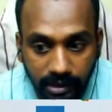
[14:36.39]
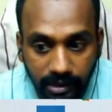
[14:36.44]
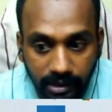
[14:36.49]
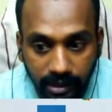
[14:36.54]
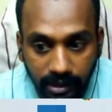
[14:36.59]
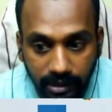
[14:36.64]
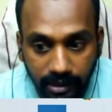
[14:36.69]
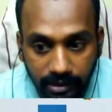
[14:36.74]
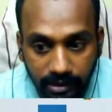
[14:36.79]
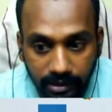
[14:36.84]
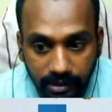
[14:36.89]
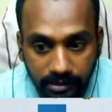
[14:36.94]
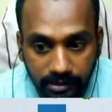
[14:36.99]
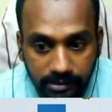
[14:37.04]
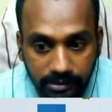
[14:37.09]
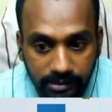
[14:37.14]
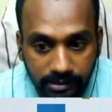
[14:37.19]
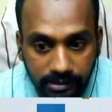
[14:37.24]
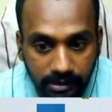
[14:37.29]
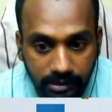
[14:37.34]

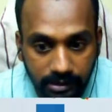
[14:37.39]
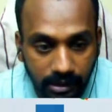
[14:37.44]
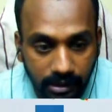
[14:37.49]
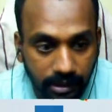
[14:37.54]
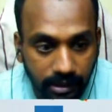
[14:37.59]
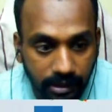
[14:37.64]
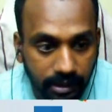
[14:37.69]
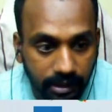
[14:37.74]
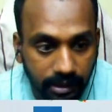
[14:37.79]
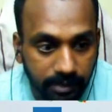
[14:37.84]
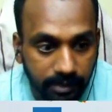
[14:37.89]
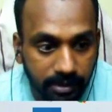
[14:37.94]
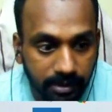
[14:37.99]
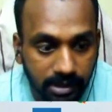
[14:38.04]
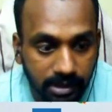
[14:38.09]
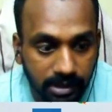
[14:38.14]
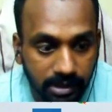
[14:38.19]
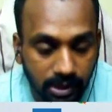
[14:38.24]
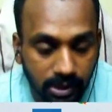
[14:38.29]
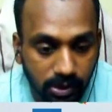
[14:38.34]
Let me
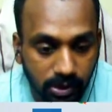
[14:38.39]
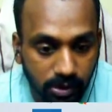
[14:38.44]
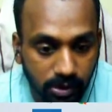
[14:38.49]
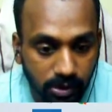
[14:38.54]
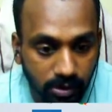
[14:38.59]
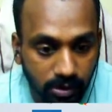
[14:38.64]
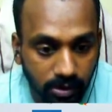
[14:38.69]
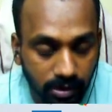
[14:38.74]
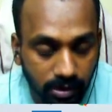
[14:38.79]
just show